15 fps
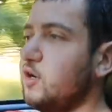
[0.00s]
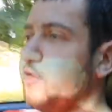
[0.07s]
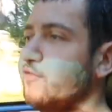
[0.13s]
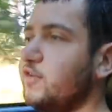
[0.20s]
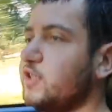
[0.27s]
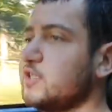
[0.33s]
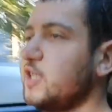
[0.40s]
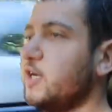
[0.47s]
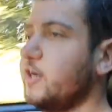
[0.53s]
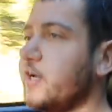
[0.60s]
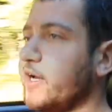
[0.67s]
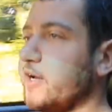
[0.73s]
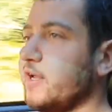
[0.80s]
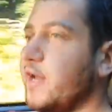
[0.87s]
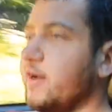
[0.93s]
obviously I
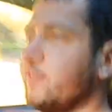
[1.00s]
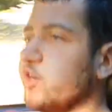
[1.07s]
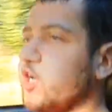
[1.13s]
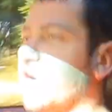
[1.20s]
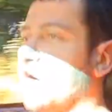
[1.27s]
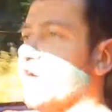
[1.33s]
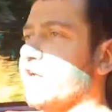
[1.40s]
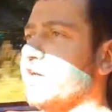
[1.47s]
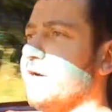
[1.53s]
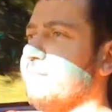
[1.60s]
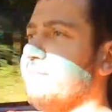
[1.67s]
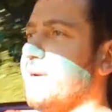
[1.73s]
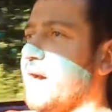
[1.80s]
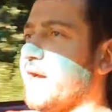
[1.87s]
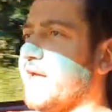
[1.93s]
ain't gonna have a car to
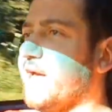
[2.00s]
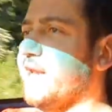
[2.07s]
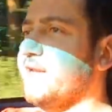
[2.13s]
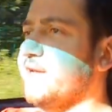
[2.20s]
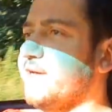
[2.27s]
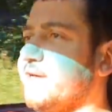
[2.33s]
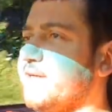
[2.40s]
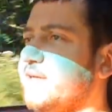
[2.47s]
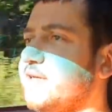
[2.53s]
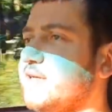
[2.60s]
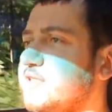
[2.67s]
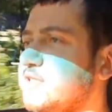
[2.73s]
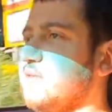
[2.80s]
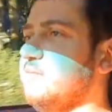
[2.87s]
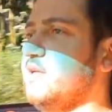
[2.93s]
come back in
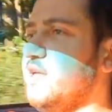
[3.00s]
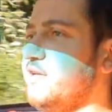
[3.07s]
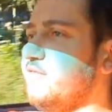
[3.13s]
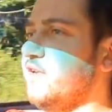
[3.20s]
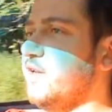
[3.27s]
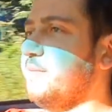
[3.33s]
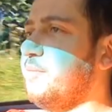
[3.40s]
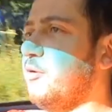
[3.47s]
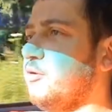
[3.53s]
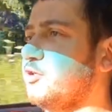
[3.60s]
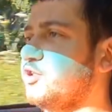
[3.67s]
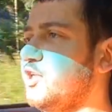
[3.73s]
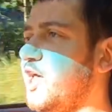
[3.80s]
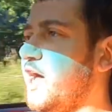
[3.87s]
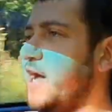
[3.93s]
because I'm leaving the
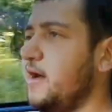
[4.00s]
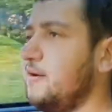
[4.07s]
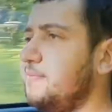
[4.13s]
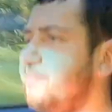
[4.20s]
Porsche there.